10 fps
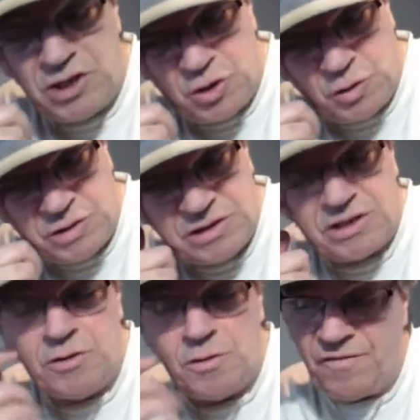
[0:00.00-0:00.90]
juices
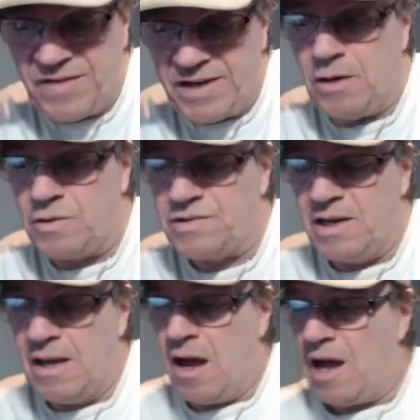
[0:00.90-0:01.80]
to do the videos,
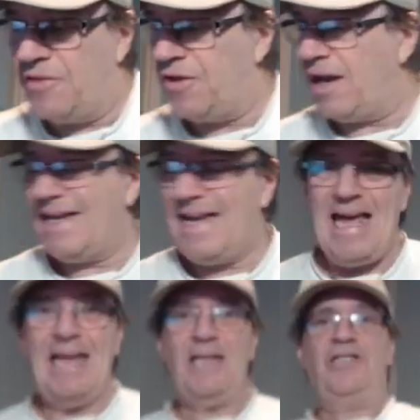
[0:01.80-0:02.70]
I thought I
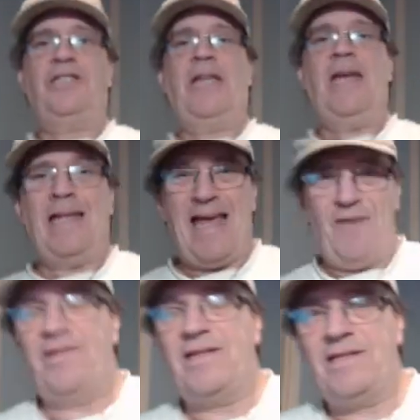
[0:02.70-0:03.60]
can't just take
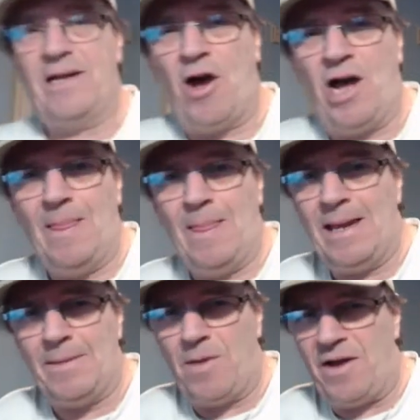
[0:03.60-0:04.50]
everything that I
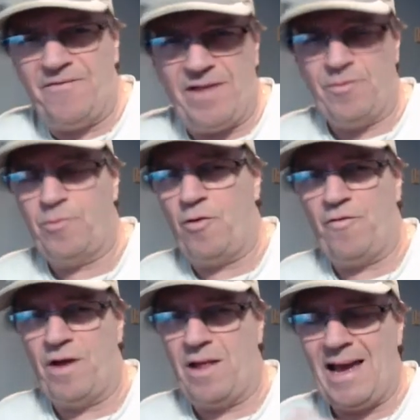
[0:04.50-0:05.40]
like by flavor
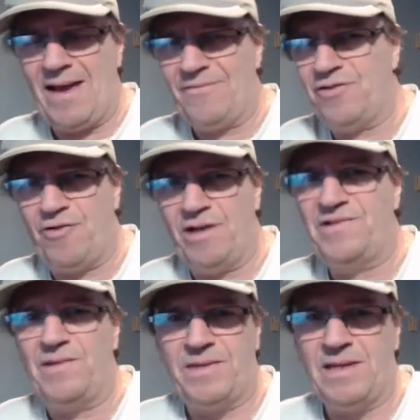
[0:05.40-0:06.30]
profile. I have to try
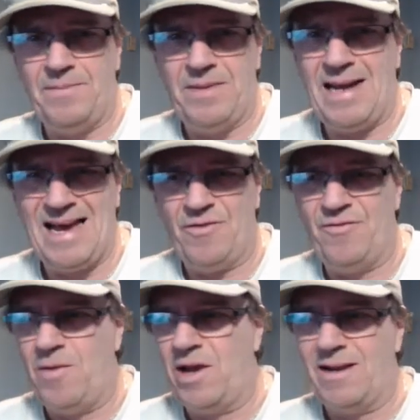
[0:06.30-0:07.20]
something a bit out
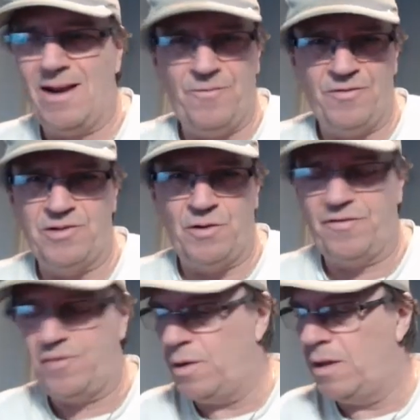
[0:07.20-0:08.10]
of my comfort zone,
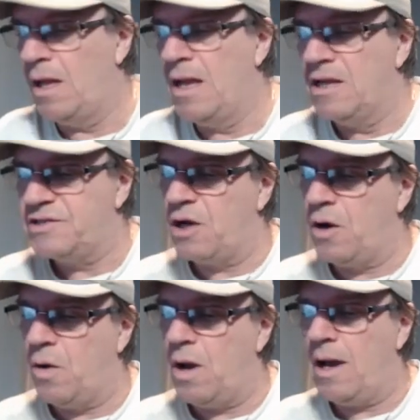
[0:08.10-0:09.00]
if you will. So